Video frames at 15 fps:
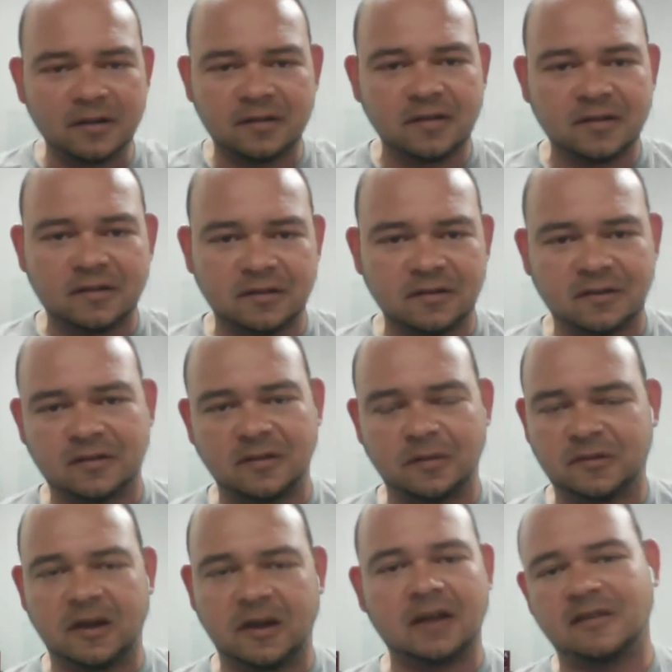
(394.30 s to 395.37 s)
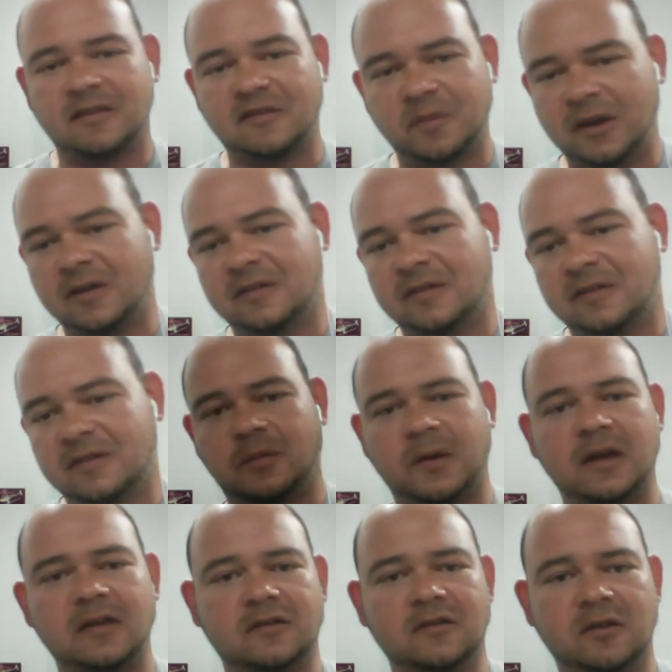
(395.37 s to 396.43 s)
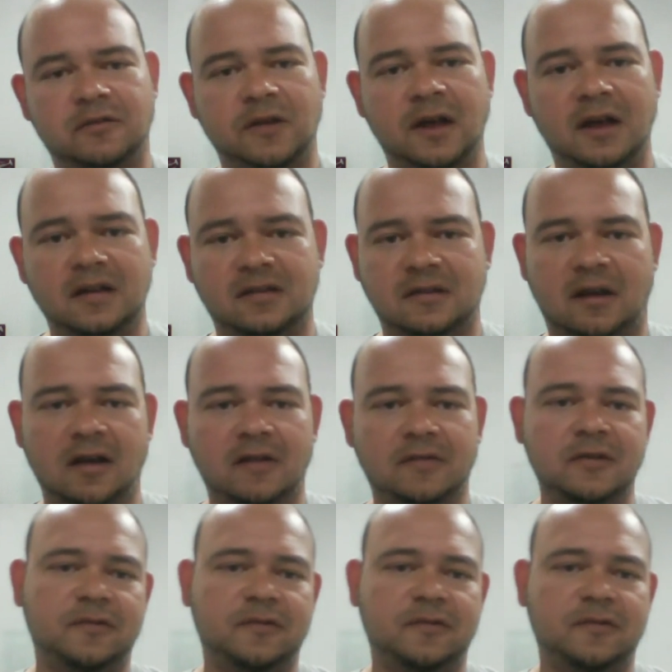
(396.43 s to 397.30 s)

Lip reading: this is subjective because it depends on your flying style.